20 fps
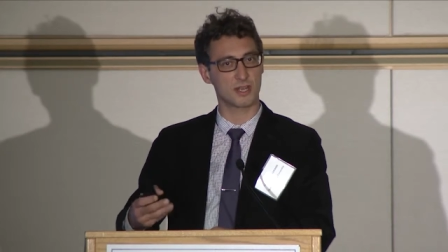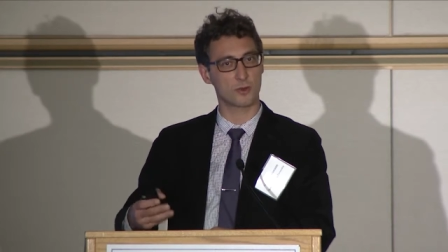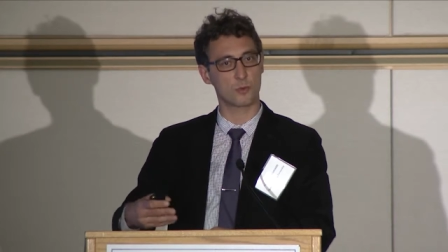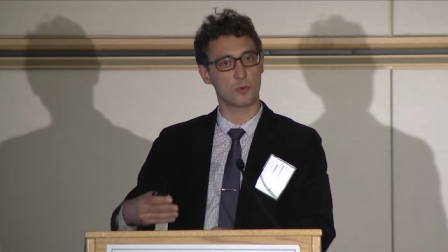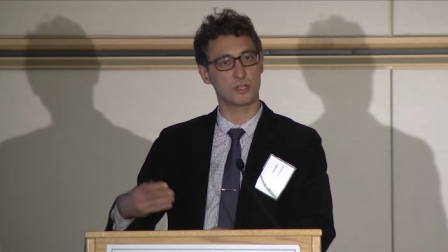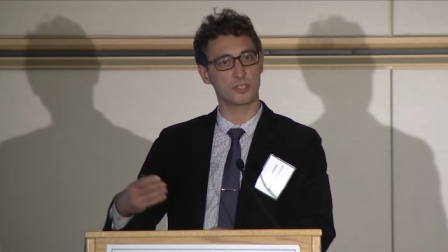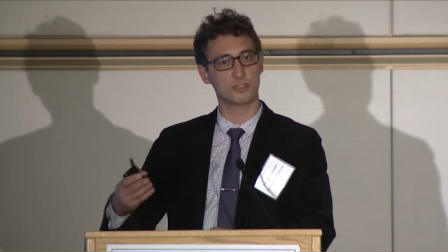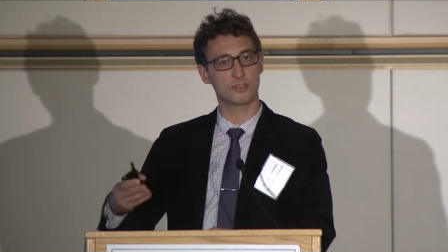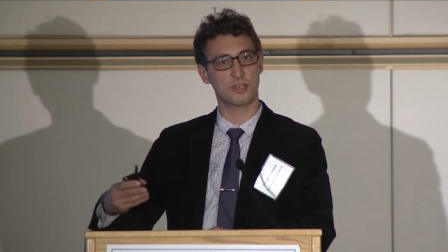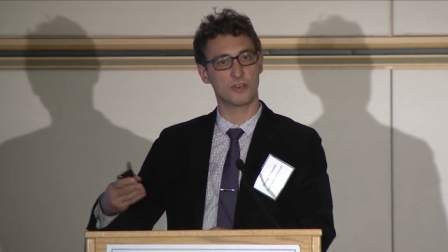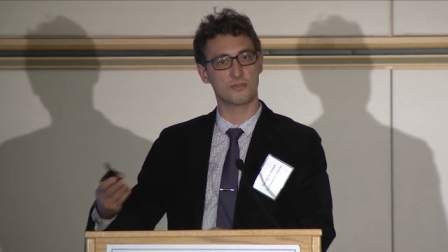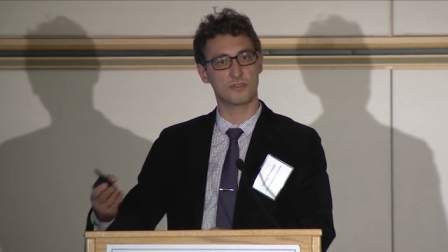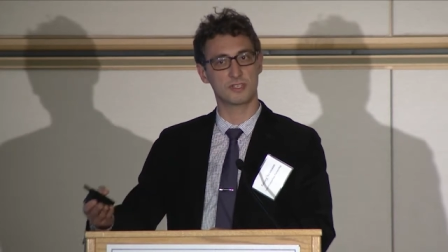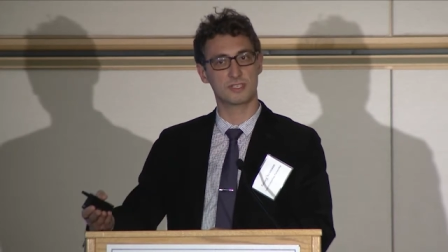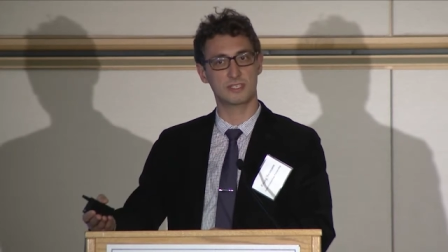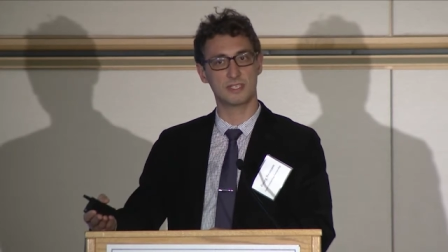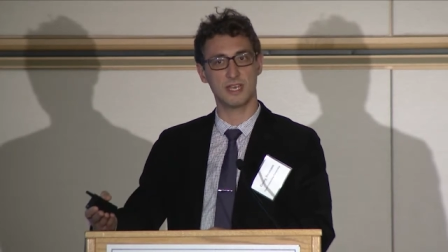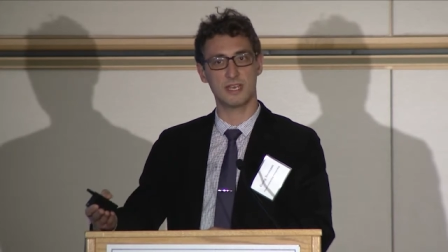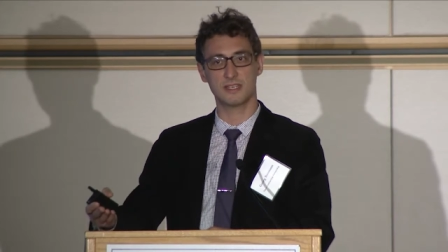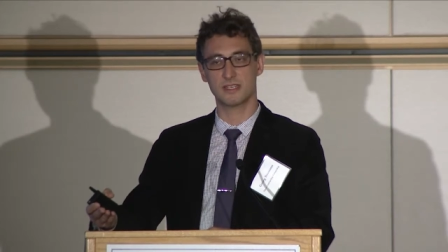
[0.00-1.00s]
like once you have
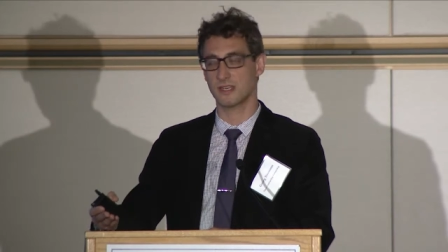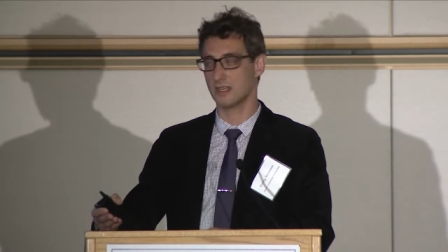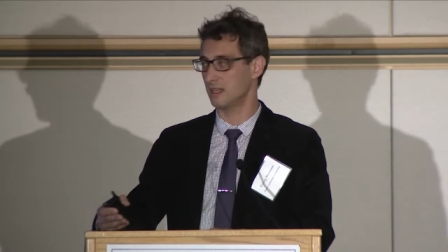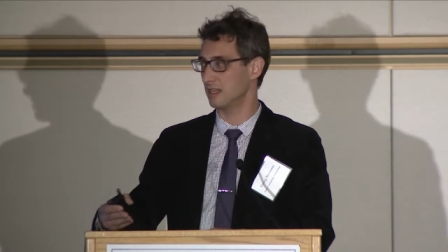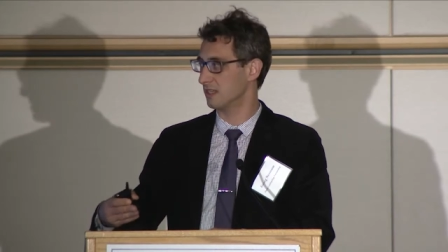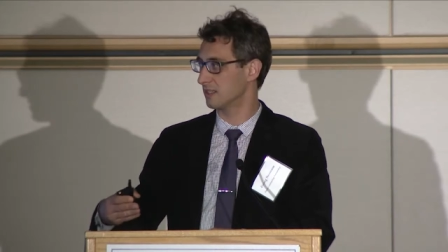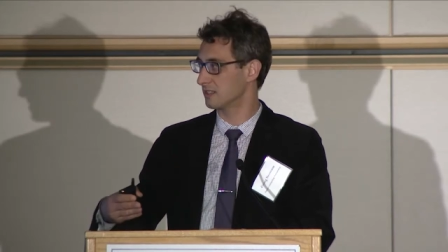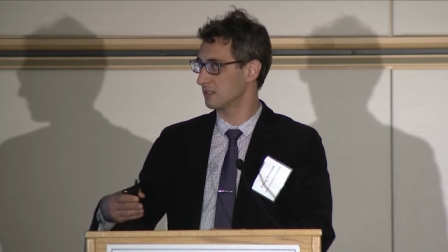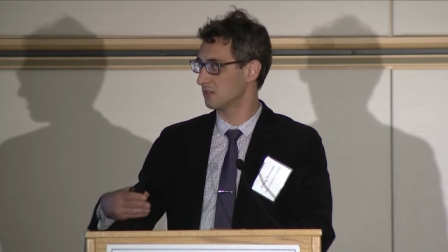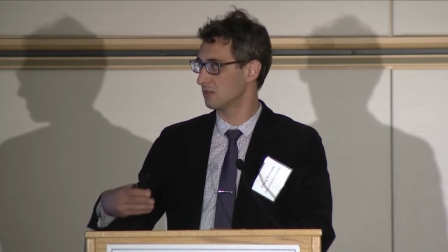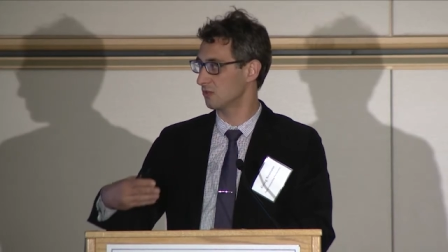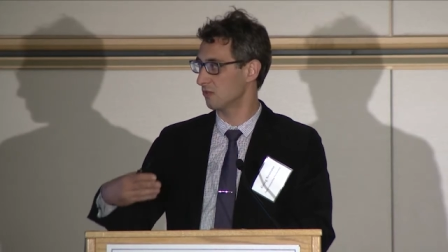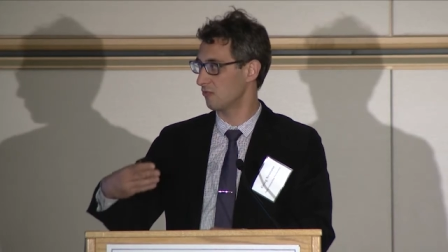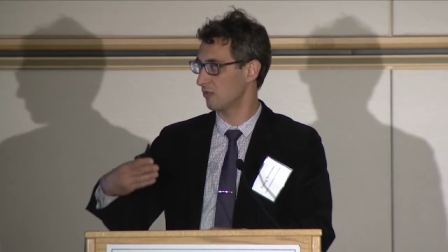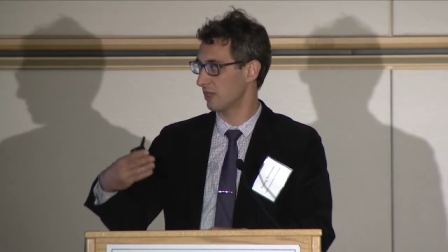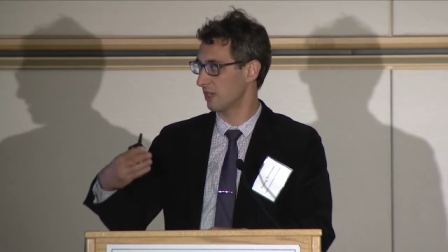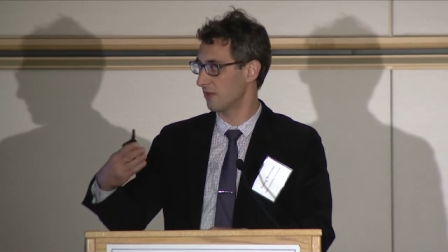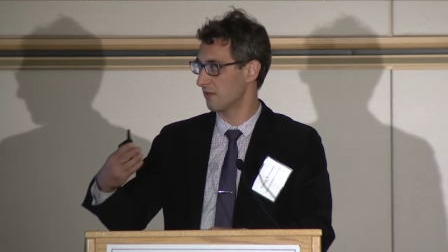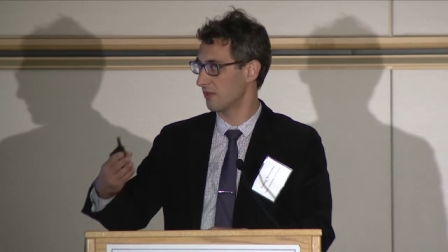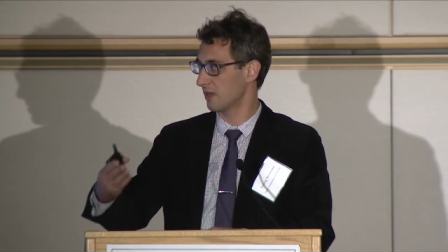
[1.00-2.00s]
this data, is to
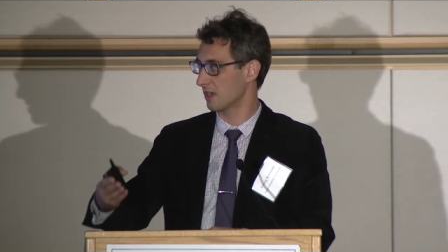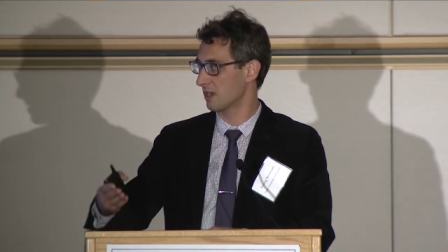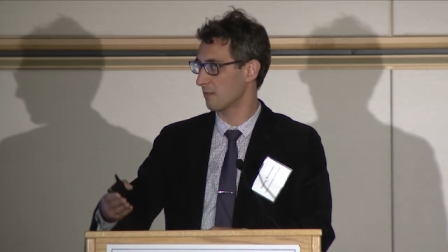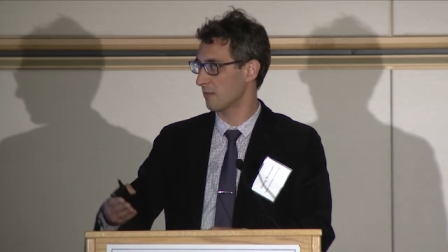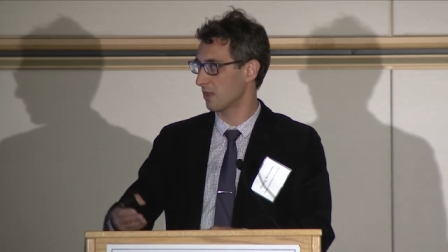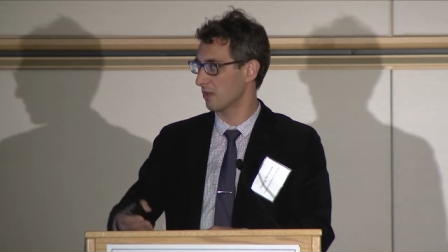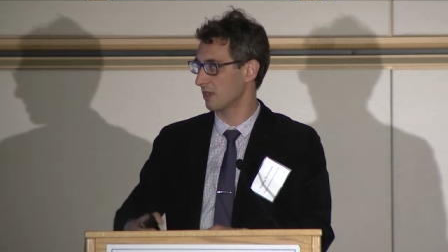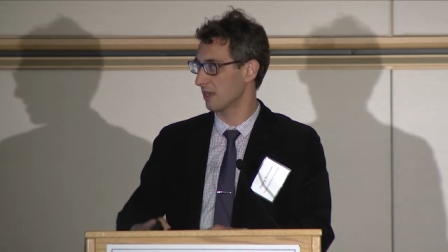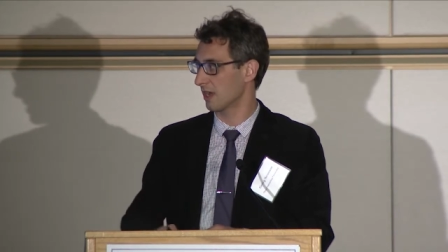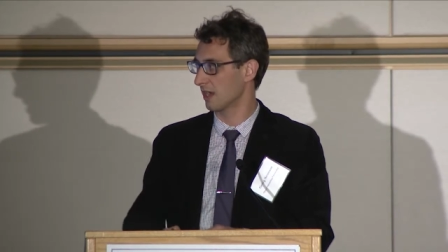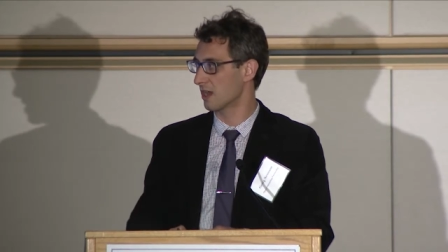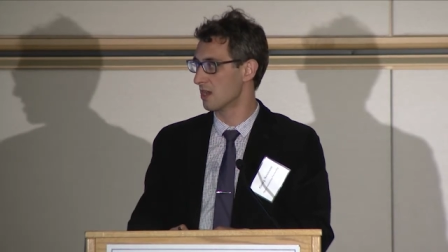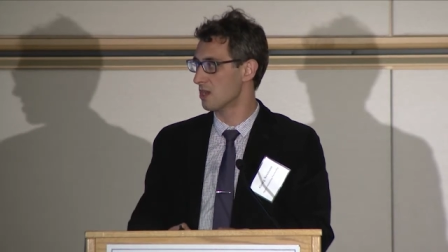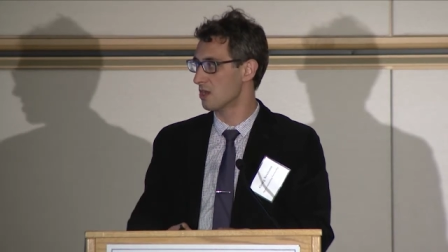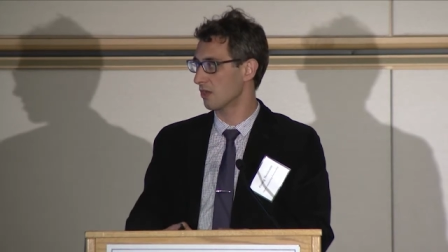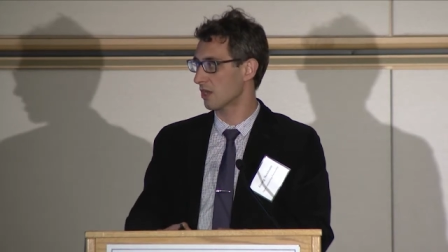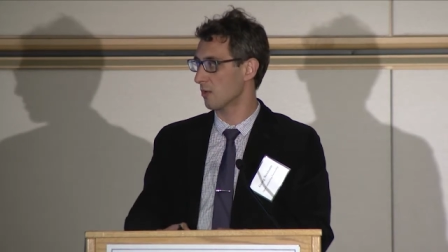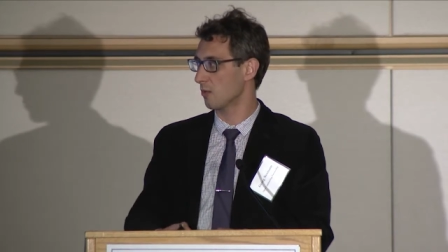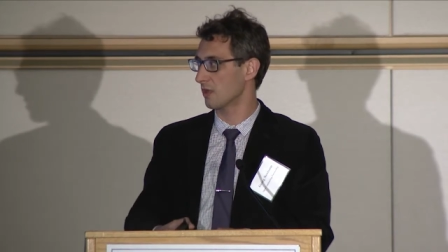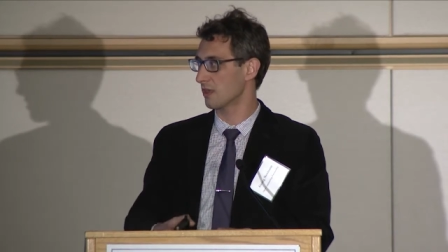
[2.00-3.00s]
really think about like,
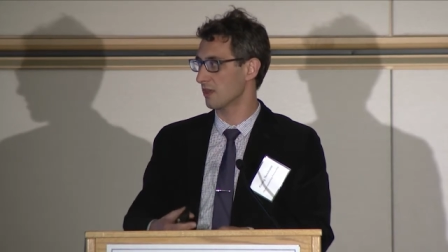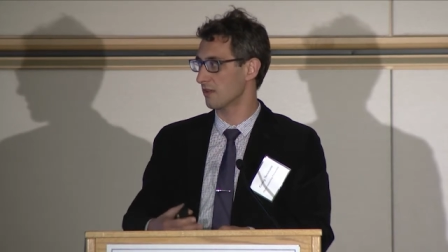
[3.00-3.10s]
what